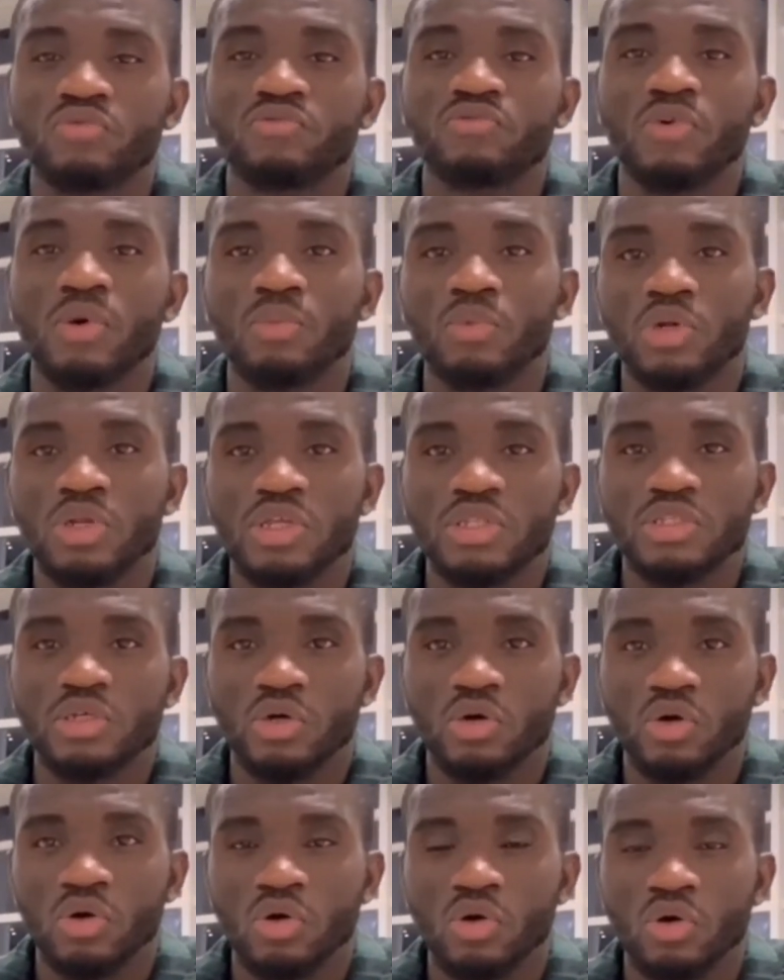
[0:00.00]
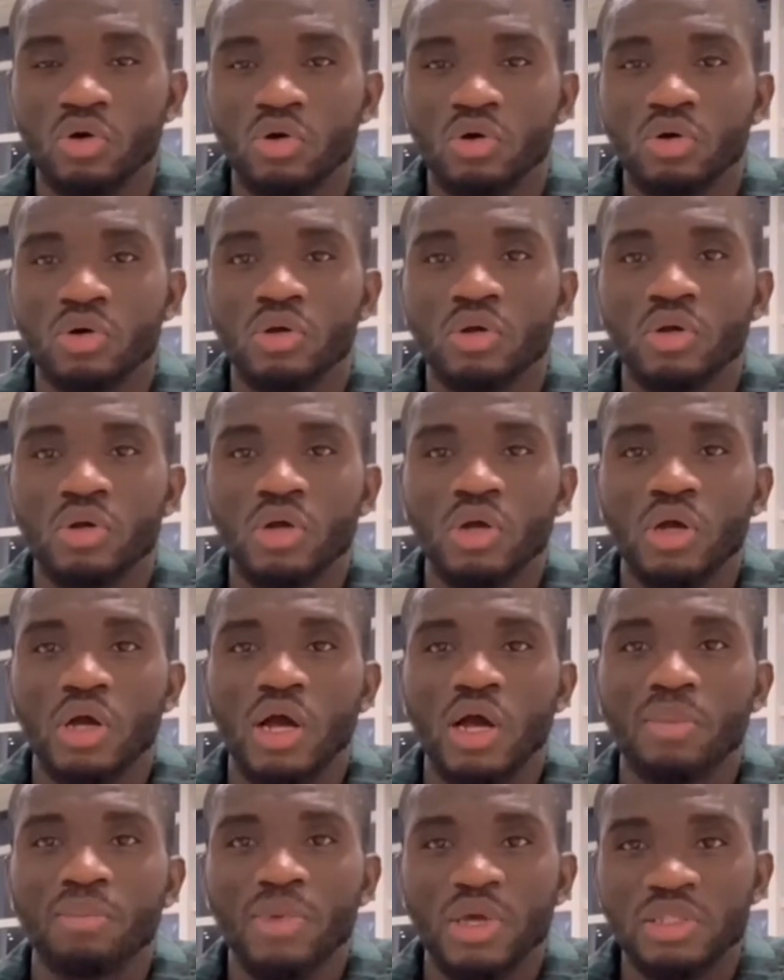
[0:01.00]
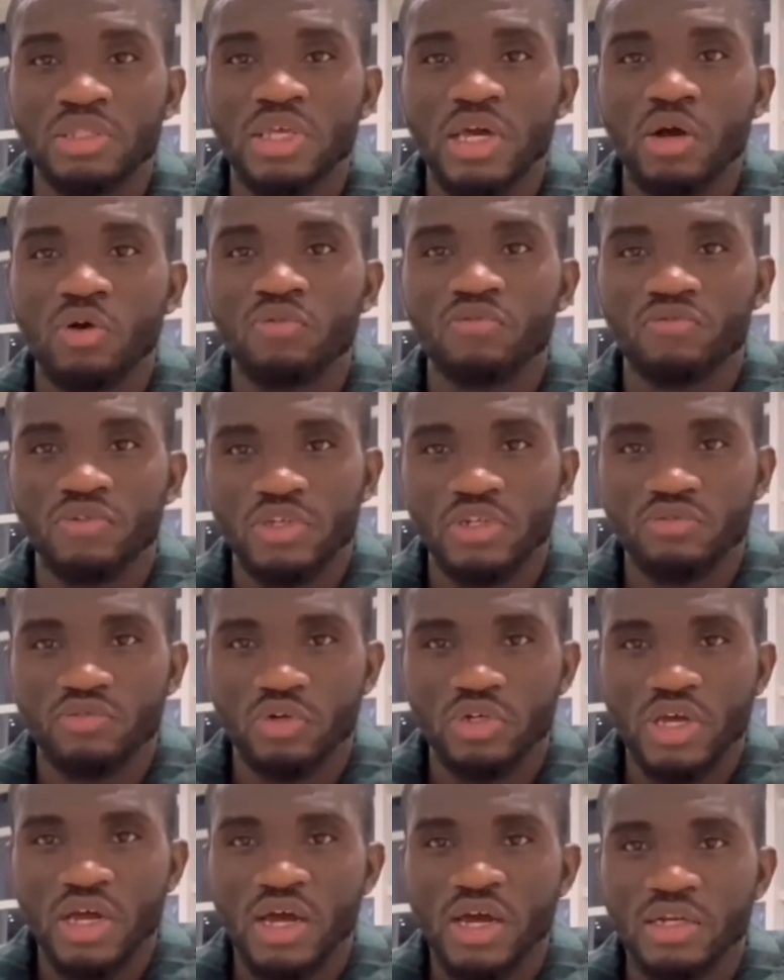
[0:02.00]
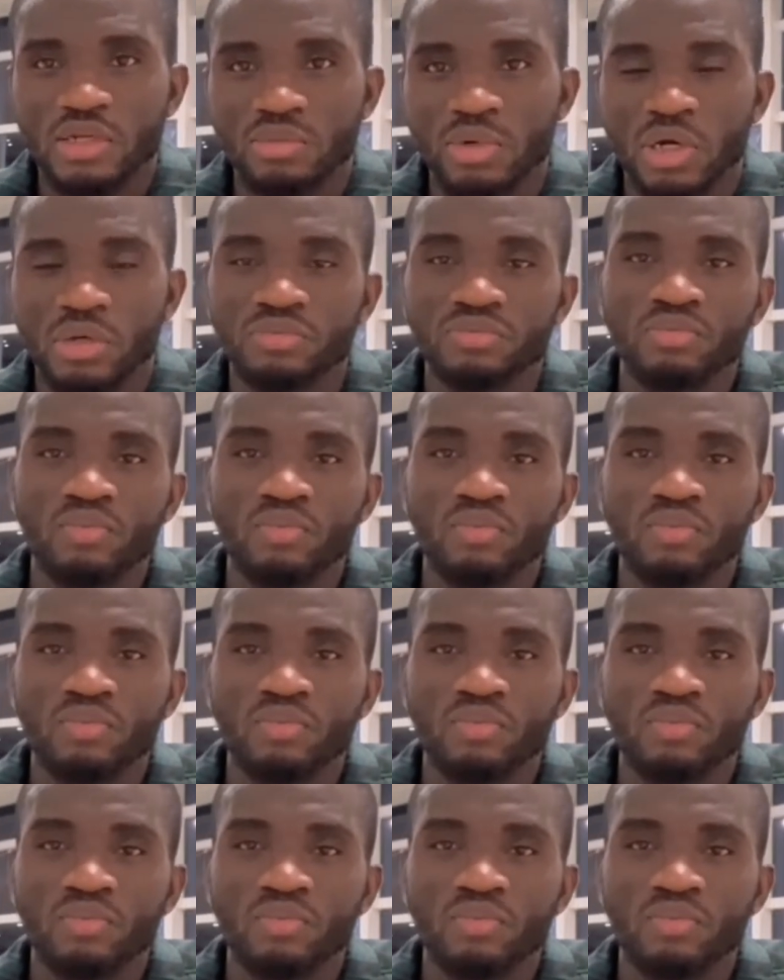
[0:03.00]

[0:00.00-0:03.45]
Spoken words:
formulate or make their own feed for their animal,